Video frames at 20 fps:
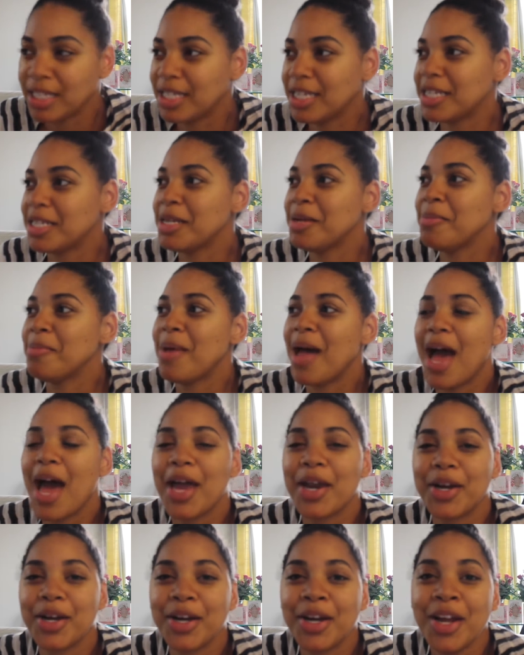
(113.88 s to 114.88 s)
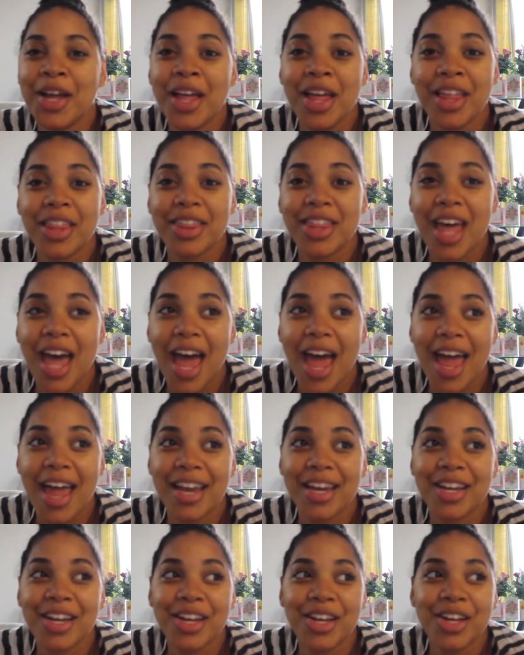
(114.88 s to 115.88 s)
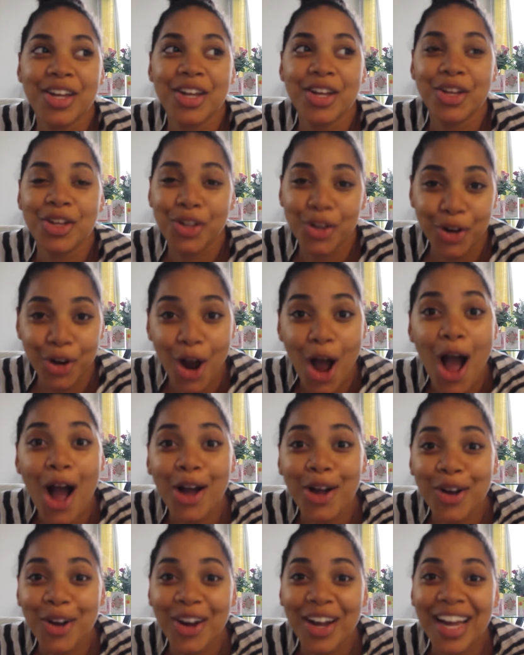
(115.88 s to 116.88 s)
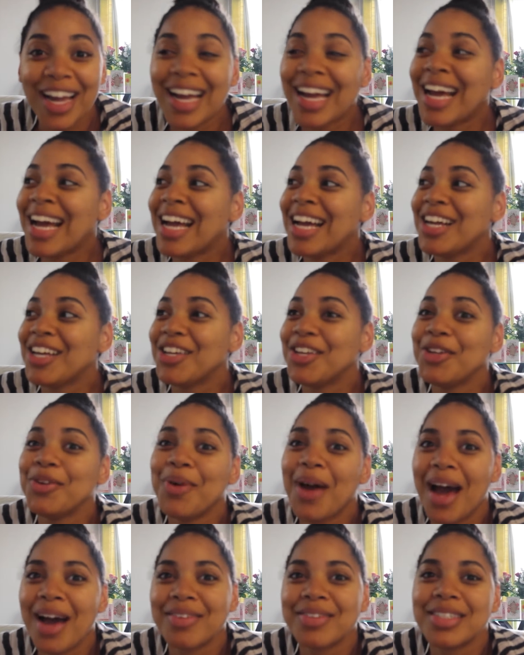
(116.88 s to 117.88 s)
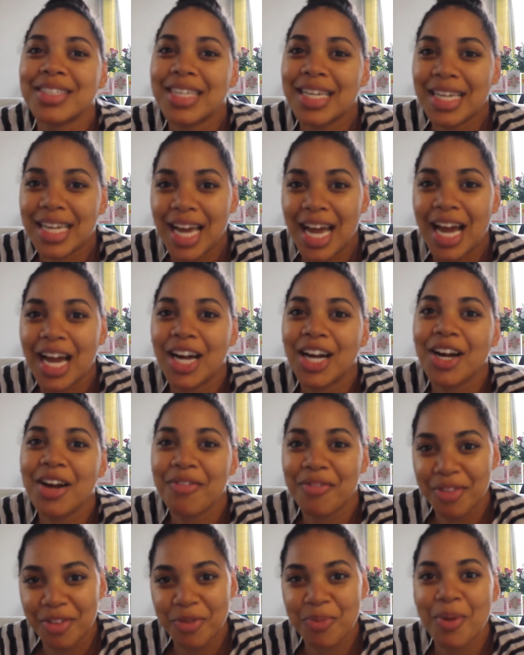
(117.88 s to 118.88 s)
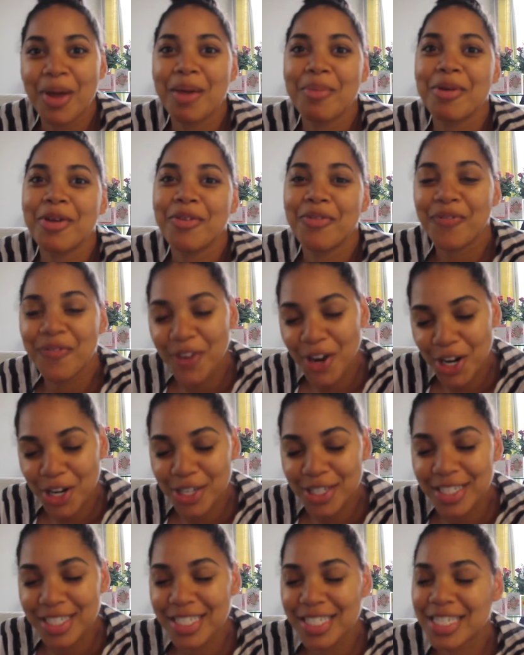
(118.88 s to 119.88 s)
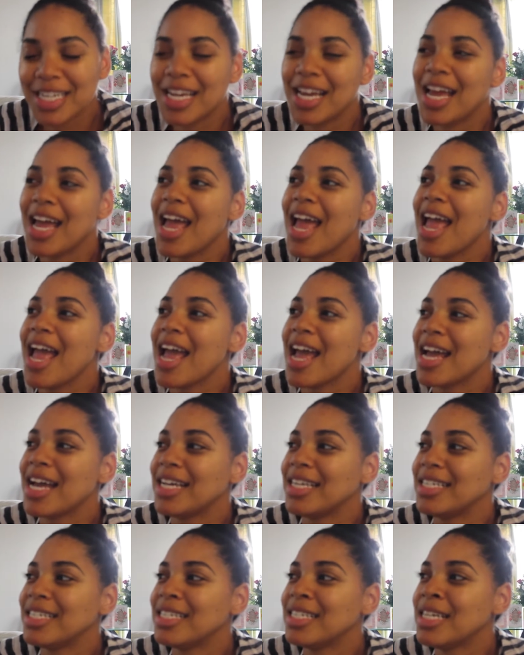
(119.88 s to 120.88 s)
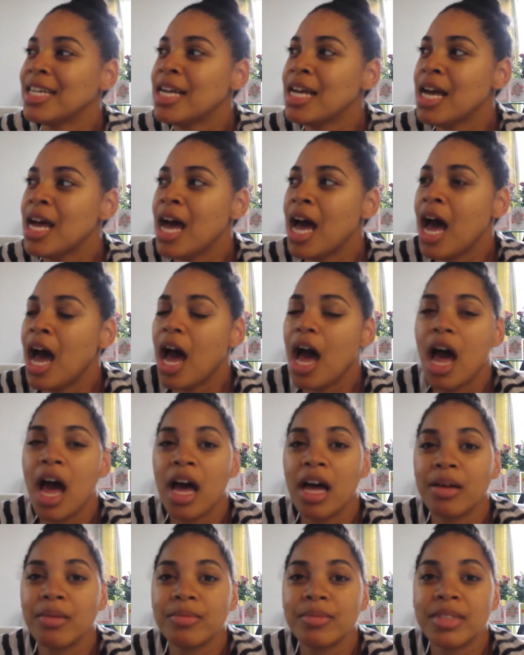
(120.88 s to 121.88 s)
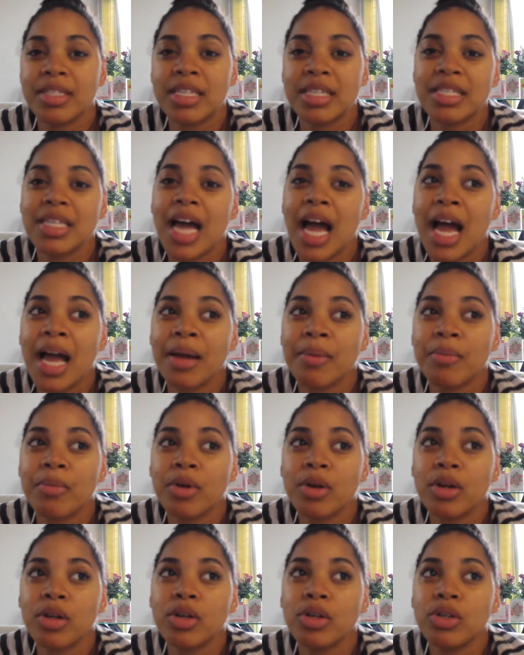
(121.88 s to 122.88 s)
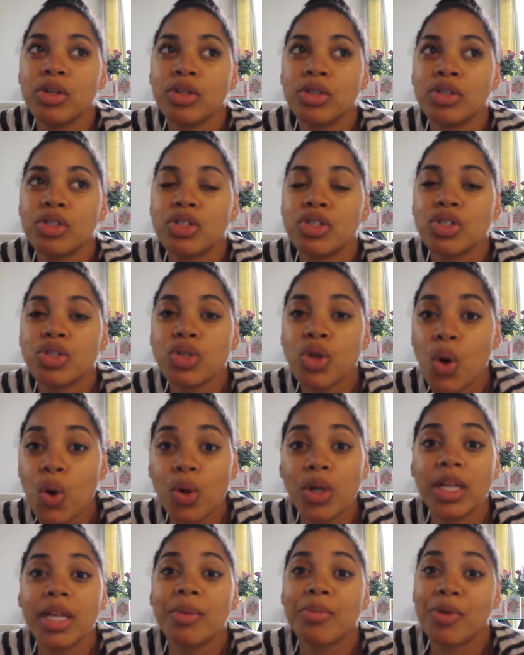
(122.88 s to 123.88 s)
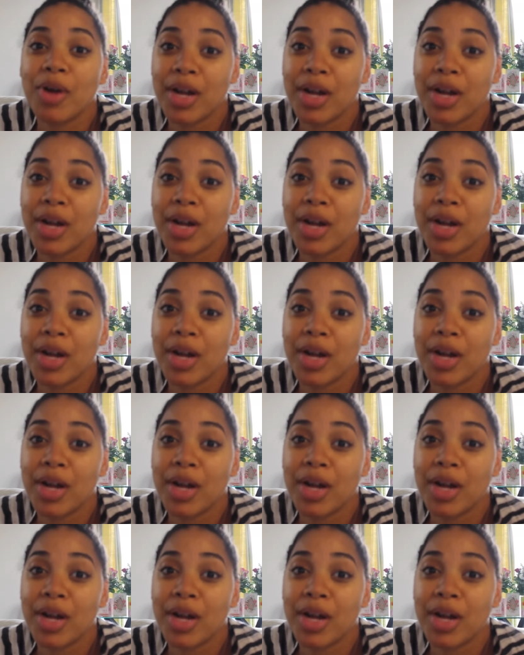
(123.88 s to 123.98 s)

It doesn't matter that you're hungry. You have to take care of this baby first. And um, since I'm solely